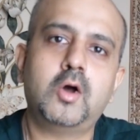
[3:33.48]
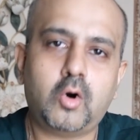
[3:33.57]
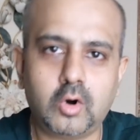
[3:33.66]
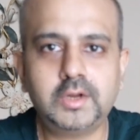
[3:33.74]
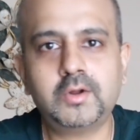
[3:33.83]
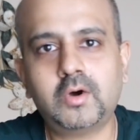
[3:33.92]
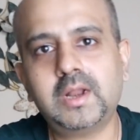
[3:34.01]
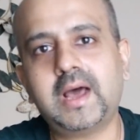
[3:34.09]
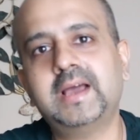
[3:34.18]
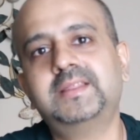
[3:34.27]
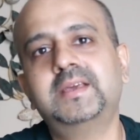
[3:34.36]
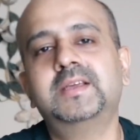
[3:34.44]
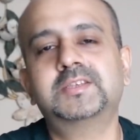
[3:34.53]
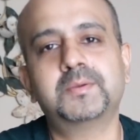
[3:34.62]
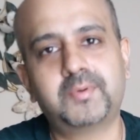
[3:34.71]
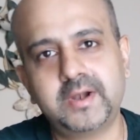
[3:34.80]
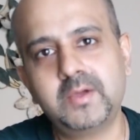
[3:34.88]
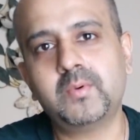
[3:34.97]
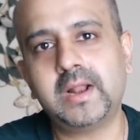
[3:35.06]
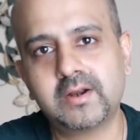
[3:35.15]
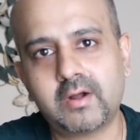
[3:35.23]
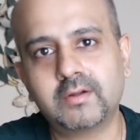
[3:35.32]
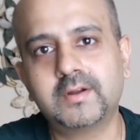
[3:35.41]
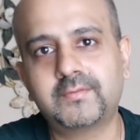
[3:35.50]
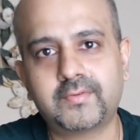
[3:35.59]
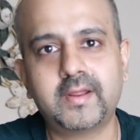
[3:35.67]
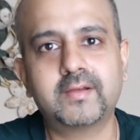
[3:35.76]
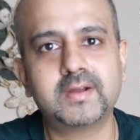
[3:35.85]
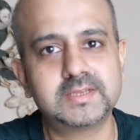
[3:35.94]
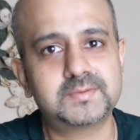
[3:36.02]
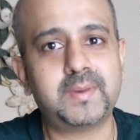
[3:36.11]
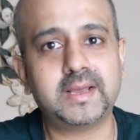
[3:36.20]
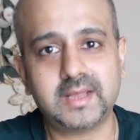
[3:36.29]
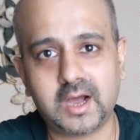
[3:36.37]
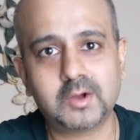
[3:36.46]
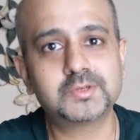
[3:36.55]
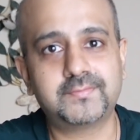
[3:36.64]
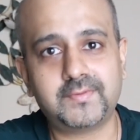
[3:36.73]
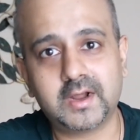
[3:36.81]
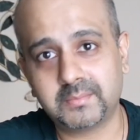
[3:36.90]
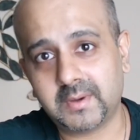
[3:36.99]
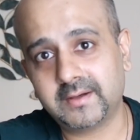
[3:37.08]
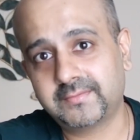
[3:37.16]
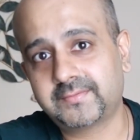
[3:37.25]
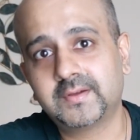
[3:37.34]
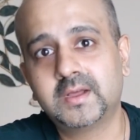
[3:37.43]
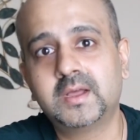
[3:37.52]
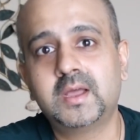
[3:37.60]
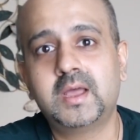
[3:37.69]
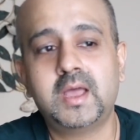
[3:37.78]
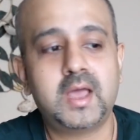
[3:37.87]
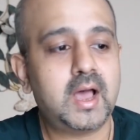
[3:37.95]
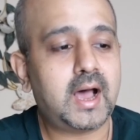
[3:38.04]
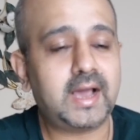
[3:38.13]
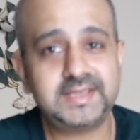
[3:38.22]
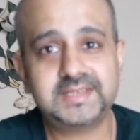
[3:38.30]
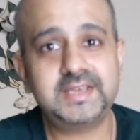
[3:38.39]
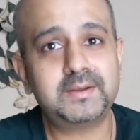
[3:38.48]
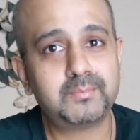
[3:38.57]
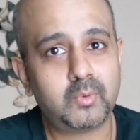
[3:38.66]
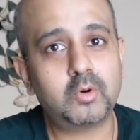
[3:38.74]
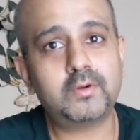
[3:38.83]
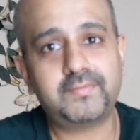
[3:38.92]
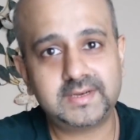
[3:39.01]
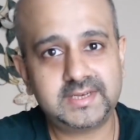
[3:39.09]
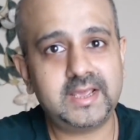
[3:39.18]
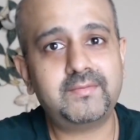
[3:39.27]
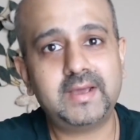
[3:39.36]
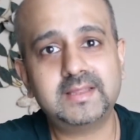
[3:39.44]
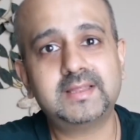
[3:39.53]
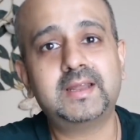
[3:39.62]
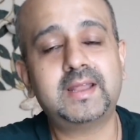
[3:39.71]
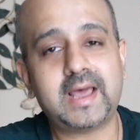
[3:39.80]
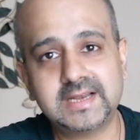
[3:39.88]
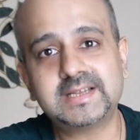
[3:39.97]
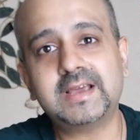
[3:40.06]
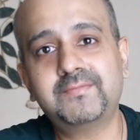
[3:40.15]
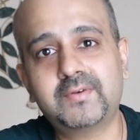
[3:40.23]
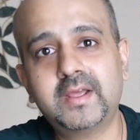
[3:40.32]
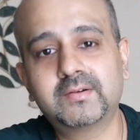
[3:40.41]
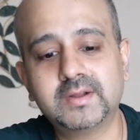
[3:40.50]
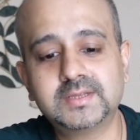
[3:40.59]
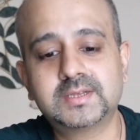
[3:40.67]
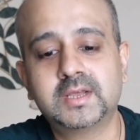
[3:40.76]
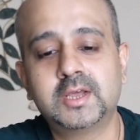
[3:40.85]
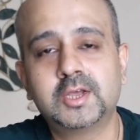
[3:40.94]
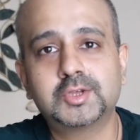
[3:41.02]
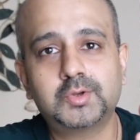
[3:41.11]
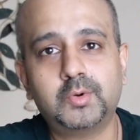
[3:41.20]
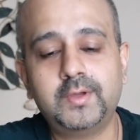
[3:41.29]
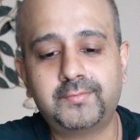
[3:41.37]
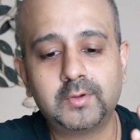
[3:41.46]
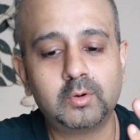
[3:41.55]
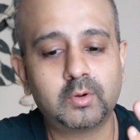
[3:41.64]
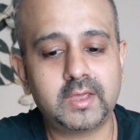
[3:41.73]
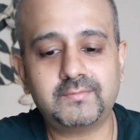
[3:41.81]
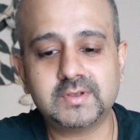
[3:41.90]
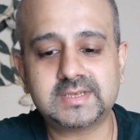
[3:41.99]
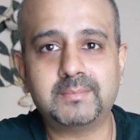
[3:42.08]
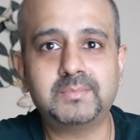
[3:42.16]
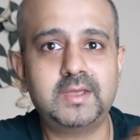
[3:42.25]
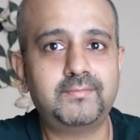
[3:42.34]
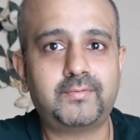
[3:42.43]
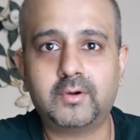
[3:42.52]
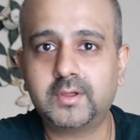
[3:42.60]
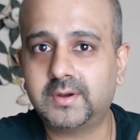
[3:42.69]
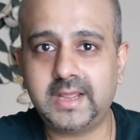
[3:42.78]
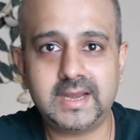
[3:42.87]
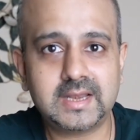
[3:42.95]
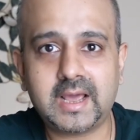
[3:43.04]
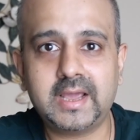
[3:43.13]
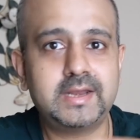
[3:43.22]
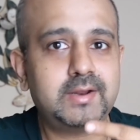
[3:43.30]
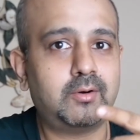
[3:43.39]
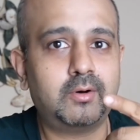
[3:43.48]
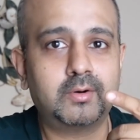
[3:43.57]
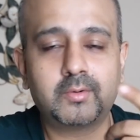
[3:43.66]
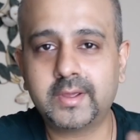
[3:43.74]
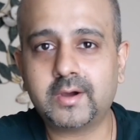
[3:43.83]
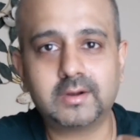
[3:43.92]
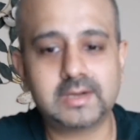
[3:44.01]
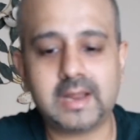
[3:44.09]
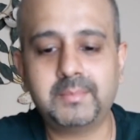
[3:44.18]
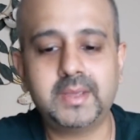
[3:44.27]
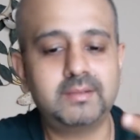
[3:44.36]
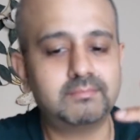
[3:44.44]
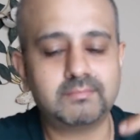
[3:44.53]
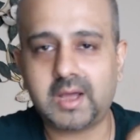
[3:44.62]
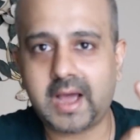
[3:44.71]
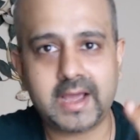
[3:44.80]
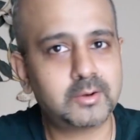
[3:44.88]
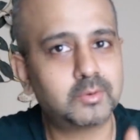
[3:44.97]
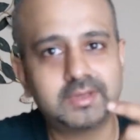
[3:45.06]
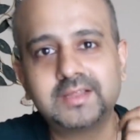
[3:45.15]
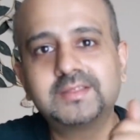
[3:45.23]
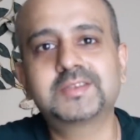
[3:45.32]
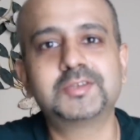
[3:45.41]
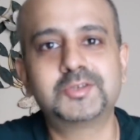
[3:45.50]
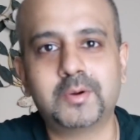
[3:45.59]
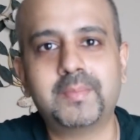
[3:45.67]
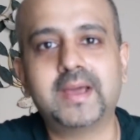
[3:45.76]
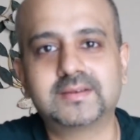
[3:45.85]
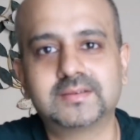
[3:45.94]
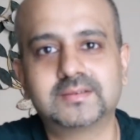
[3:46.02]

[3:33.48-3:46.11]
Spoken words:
All in all, I think it's a pretty well-rounded fragrance by the house of Armaf. I see it more of a day wear than a nighttime fragrance, so if you're looking for something for your date night or going out clubbing, I don't think this is your bet.